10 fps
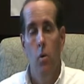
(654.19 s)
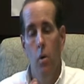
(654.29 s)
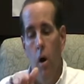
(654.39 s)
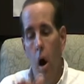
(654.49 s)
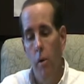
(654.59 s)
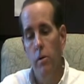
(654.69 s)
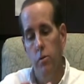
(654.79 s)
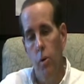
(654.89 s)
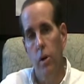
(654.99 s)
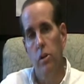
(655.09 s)
We're always
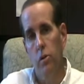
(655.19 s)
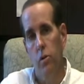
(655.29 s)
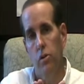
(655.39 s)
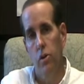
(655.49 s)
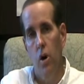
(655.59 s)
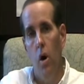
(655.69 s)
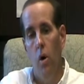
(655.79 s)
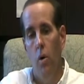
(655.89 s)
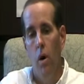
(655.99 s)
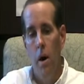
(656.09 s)
working towards a
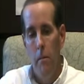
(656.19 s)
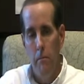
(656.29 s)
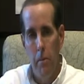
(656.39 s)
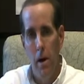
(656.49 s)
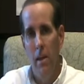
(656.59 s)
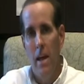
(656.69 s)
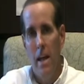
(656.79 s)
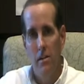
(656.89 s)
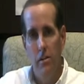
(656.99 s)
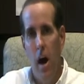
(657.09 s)
goal, but
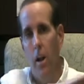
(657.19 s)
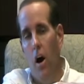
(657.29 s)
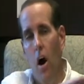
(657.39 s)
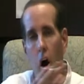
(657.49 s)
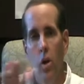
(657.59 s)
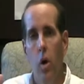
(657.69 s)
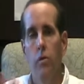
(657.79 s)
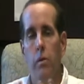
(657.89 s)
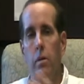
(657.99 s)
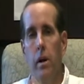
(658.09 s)
it's not all
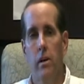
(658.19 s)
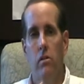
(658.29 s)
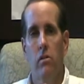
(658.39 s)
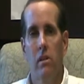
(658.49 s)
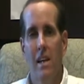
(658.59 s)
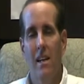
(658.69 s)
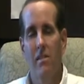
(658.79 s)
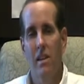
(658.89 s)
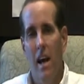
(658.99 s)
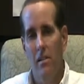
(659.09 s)
over the place.
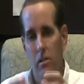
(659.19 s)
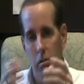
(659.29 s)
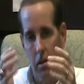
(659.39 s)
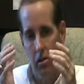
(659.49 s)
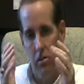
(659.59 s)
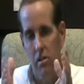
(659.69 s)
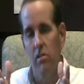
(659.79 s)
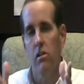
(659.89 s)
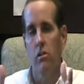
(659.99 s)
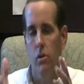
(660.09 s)
It's got some
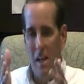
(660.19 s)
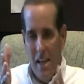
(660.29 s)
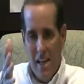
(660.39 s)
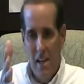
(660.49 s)
consistency to it.